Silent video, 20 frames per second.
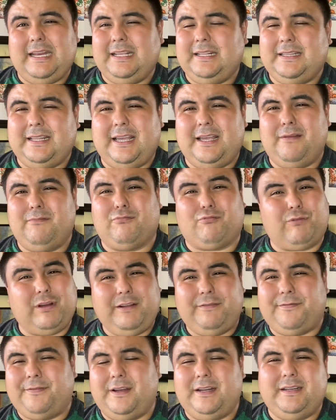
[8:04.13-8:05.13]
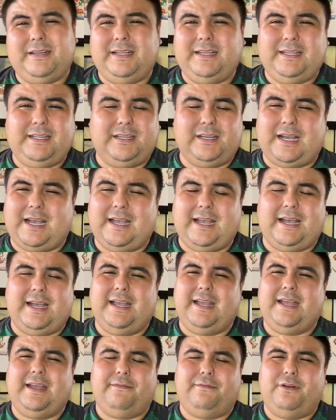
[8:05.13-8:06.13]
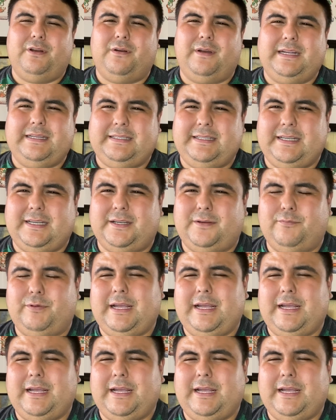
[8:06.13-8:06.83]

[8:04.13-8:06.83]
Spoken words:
them, refunding. I have no idea.